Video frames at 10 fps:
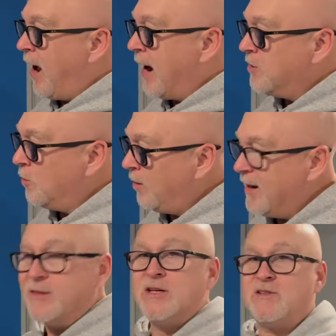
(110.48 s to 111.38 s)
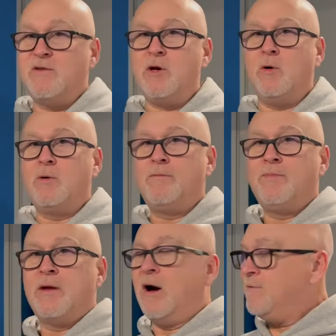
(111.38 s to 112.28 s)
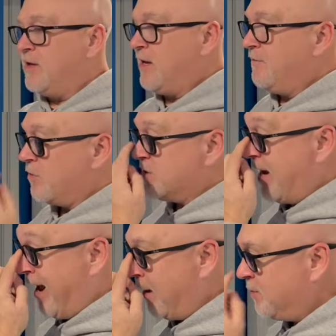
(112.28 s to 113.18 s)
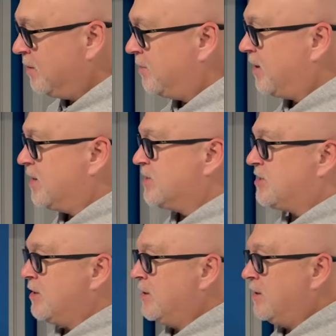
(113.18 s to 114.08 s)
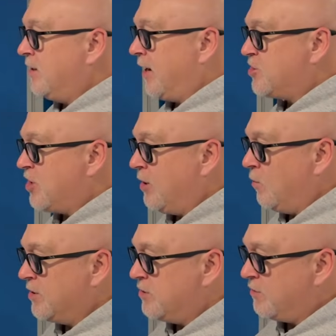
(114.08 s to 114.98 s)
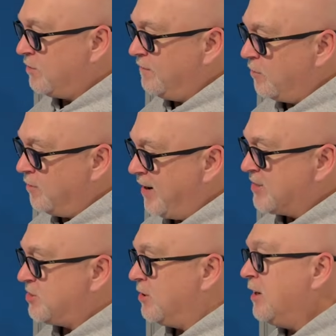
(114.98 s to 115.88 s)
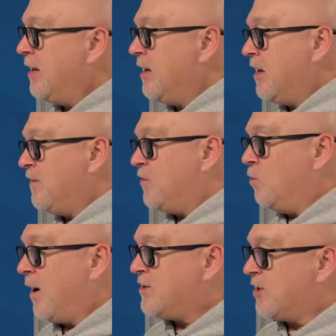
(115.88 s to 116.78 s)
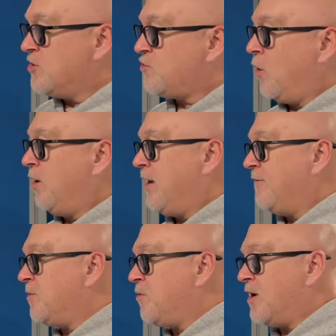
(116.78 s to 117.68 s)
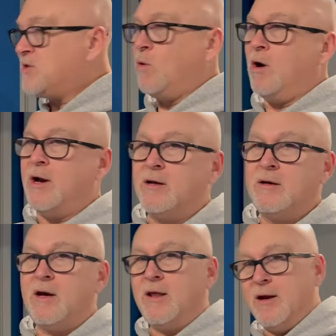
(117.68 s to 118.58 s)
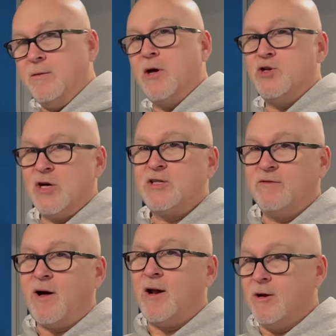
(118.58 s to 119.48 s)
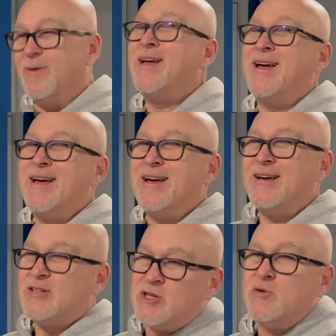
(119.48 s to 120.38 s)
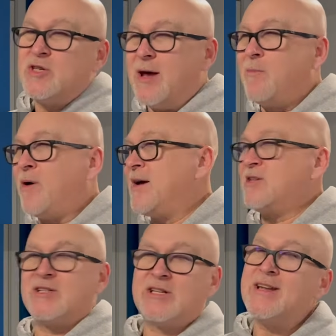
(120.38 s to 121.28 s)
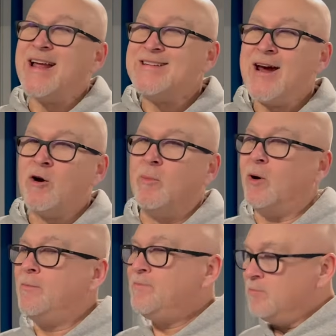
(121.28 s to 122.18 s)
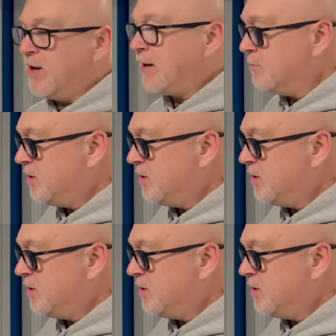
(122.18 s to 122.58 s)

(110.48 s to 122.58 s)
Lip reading: I don't like this view of the Everse app because you got channel 1, 2, 3, 4 and master. If you want to control it, you have to press one and then adjust the volume. It's a two-step process. It's not terrible, but it can